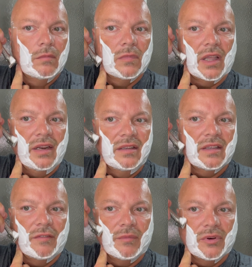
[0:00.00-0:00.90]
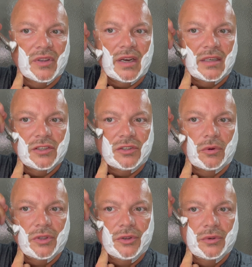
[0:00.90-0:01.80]
97% um, I just
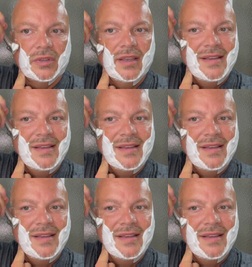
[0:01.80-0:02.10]
don't use.